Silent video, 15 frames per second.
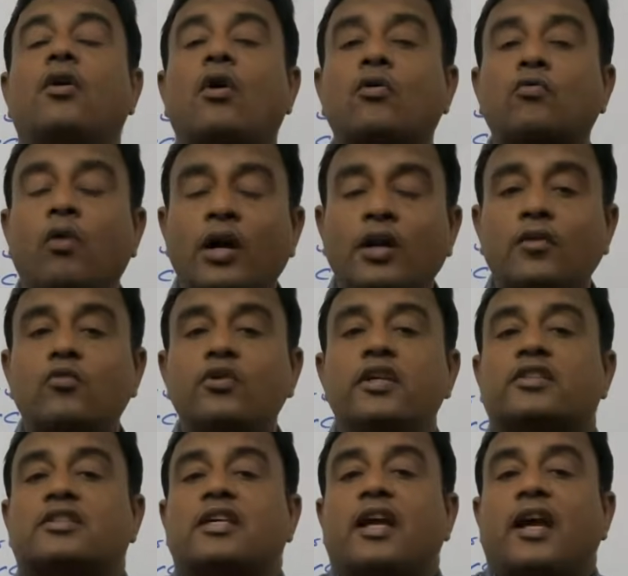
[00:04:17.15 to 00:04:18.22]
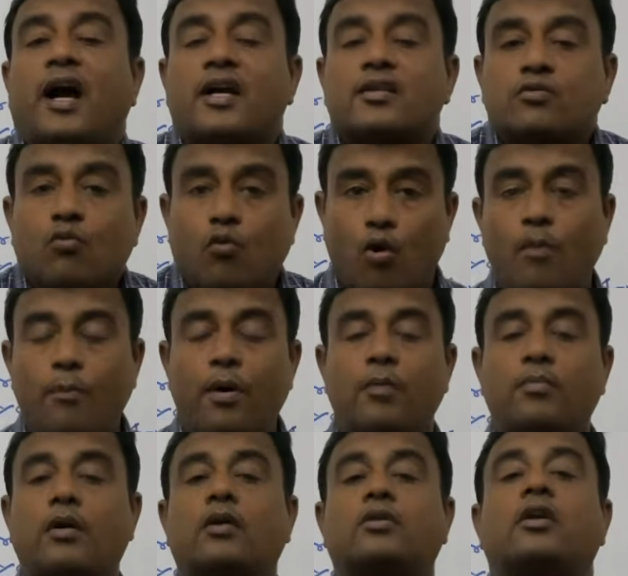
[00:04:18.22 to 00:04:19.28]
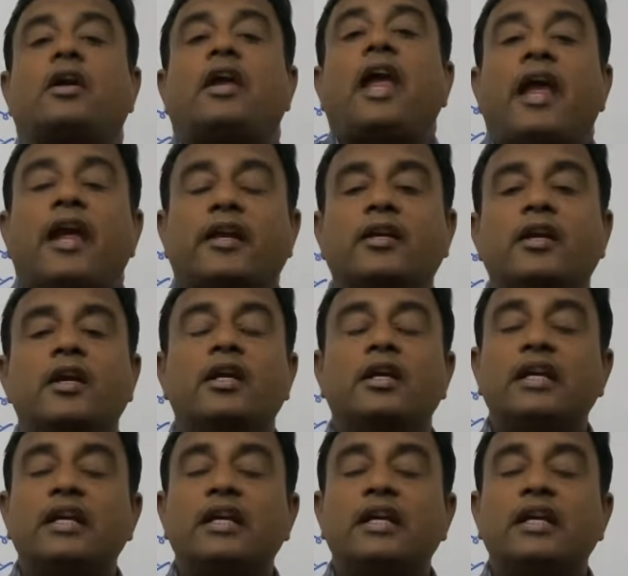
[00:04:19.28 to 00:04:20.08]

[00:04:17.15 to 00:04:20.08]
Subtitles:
or what we say as ovum or the egg,